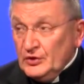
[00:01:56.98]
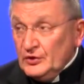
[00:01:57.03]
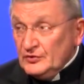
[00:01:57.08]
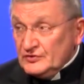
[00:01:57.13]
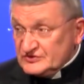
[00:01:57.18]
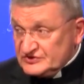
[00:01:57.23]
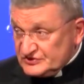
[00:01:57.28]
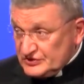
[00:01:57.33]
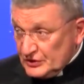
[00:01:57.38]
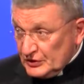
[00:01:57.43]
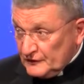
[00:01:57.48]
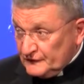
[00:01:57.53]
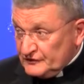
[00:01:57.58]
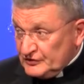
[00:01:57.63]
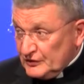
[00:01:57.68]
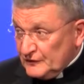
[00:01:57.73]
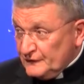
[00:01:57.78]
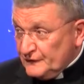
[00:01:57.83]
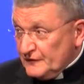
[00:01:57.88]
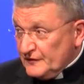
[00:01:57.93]
who served
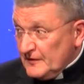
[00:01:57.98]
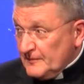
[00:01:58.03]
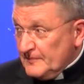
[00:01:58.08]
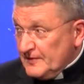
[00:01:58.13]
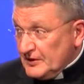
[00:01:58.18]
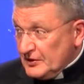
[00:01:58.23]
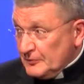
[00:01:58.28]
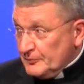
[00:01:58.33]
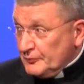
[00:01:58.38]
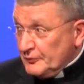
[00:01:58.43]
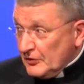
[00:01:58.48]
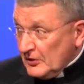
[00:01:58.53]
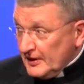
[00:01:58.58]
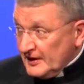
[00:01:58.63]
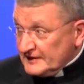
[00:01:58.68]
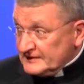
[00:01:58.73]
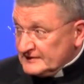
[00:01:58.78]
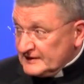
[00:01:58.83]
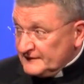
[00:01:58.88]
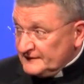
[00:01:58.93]
you for the better
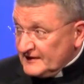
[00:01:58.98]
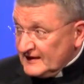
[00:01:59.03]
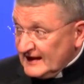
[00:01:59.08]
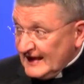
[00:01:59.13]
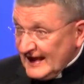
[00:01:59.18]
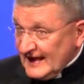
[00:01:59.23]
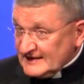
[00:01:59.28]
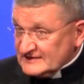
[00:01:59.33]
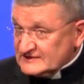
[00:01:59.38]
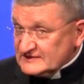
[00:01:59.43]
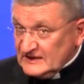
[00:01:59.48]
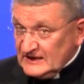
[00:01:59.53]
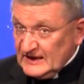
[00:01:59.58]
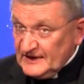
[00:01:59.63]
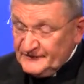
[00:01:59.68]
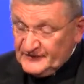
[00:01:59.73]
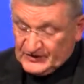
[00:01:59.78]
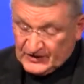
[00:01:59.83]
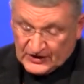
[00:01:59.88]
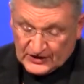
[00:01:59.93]
part of the last
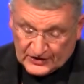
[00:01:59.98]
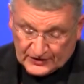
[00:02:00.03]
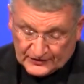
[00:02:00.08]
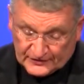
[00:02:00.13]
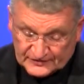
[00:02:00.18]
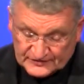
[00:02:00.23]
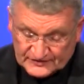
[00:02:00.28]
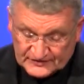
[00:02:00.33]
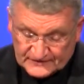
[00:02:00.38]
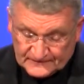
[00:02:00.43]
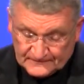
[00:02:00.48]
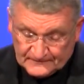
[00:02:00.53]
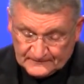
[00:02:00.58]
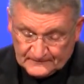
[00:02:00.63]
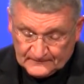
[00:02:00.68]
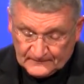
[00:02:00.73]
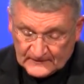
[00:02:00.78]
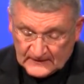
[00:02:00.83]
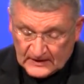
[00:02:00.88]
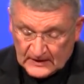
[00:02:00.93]
11 years.
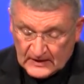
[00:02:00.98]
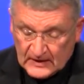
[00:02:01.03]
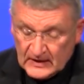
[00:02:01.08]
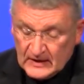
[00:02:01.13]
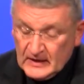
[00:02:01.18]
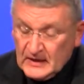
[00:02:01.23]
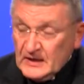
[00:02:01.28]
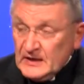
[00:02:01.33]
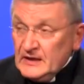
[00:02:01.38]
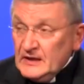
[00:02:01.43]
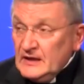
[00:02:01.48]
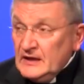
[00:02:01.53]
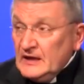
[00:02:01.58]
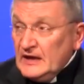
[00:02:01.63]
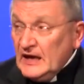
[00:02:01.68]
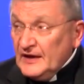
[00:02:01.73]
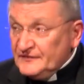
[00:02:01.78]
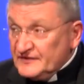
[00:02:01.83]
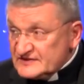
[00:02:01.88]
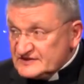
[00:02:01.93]

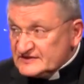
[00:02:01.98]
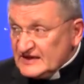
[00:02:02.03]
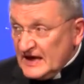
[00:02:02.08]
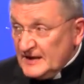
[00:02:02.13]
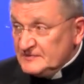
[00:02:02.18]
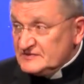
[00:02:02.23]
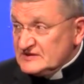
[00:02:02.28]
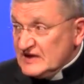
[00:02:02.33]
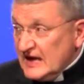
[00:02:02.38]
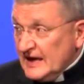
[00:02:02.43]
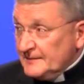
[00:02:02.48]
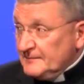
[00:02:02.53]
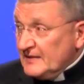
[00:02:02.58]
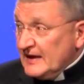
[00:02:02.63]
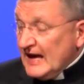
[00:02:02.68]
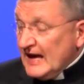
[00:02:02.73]
At the same time,